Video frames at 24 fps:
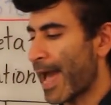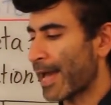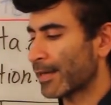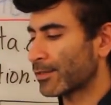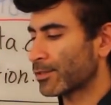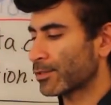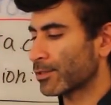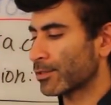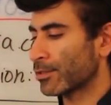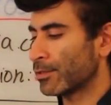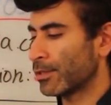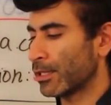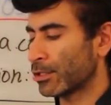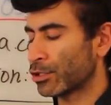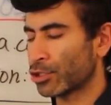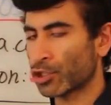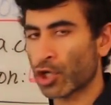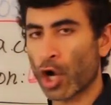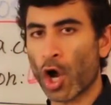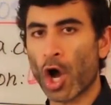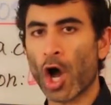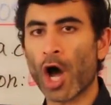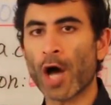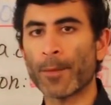at the
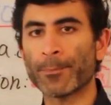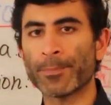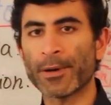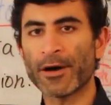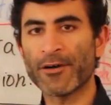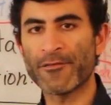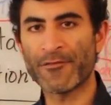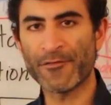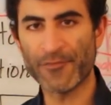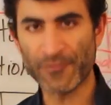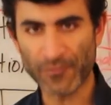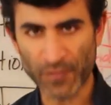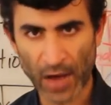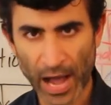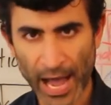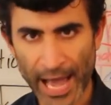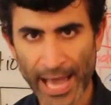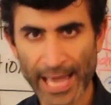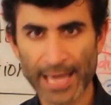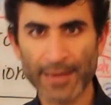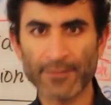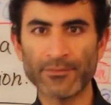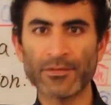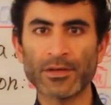top
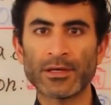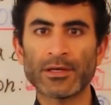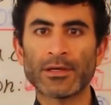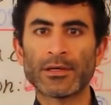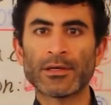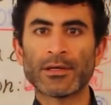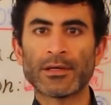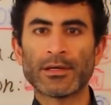five